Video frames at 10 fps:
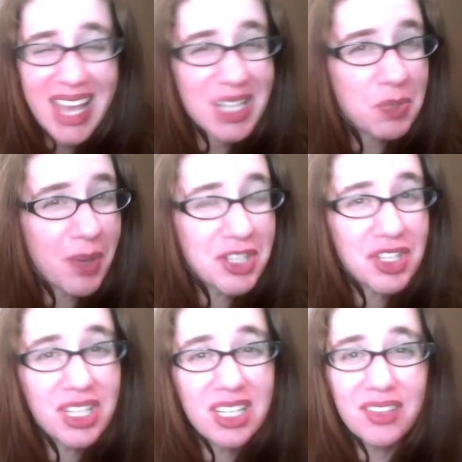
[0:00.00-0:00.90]

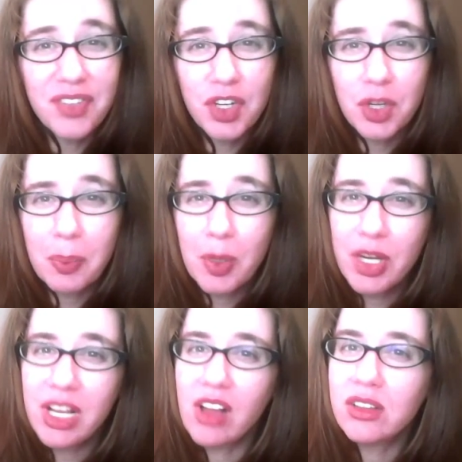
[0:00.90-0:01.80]
especially if you're
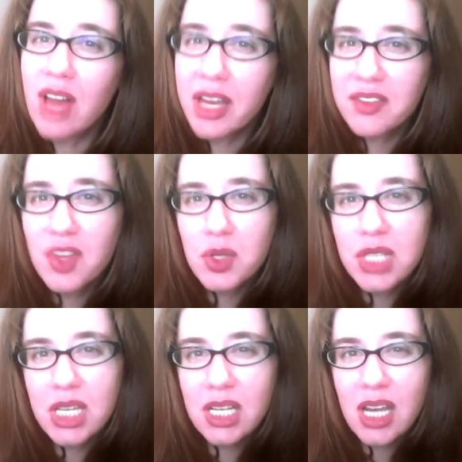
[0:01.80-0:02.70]
putting a lot of
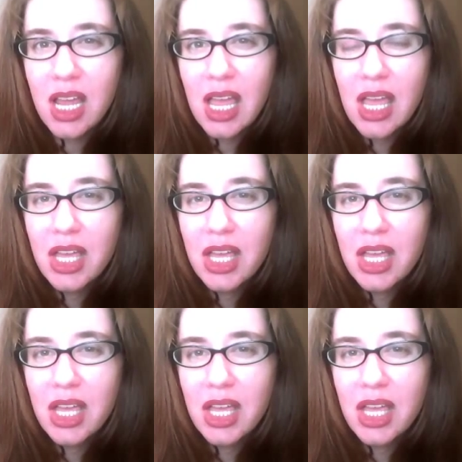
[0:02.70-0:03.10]
those in